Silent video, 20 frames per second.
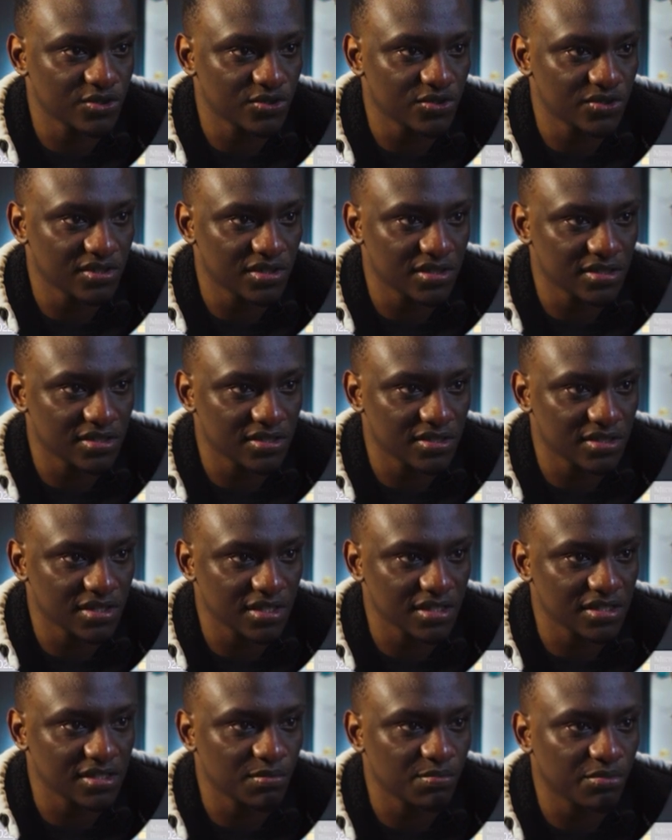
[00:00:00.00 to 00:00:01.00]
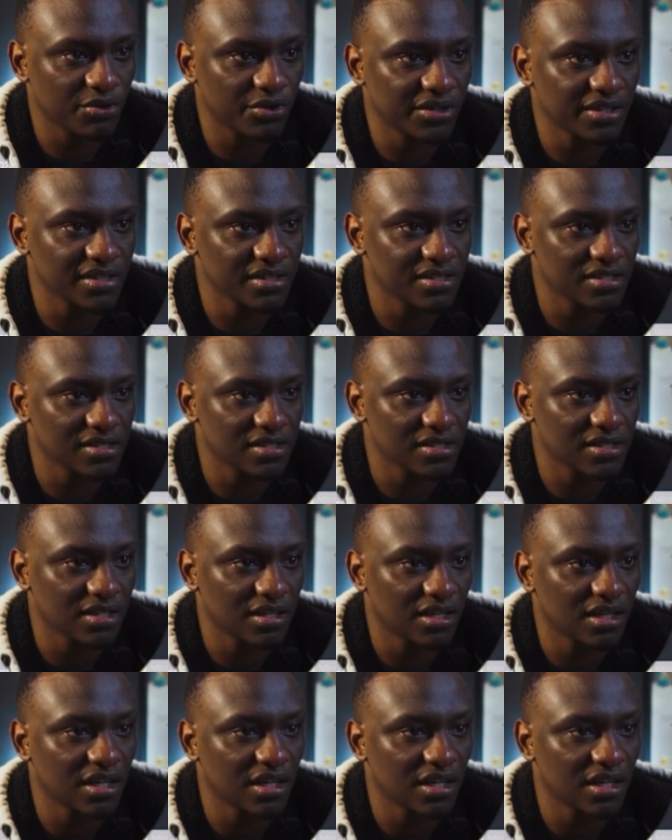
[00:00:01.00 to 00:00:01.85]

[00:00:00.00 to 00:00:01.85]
we choose this center point